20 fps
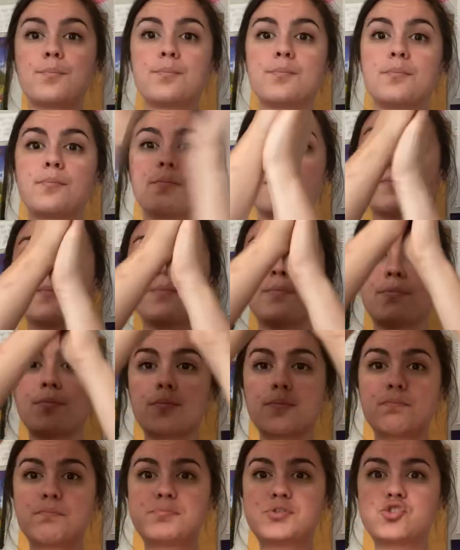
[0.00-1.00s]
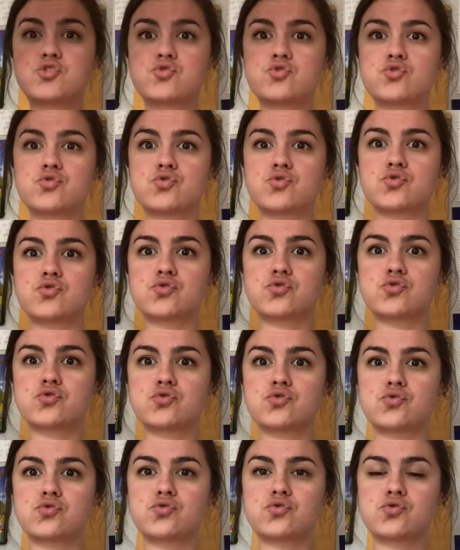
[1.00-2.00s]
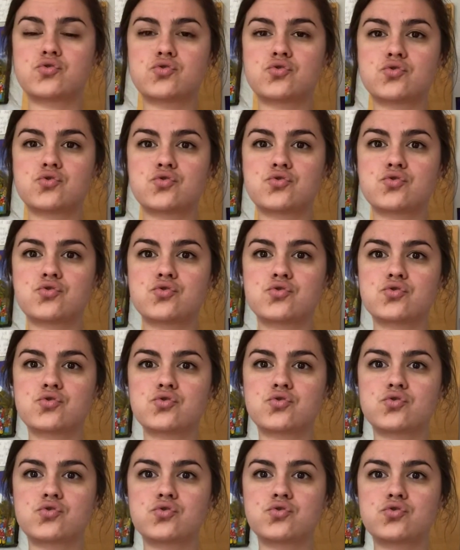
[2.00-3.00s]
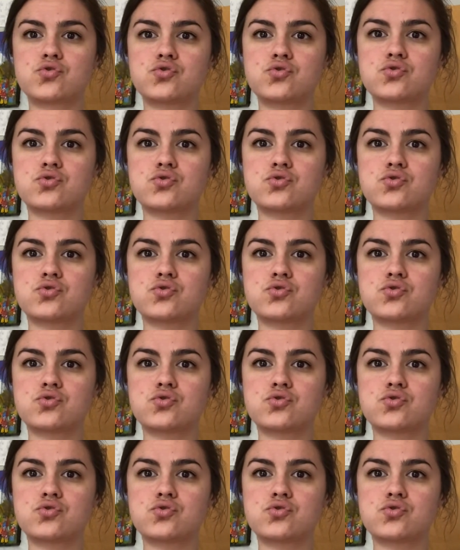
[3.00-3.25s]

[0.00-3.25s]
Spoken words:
[no speech]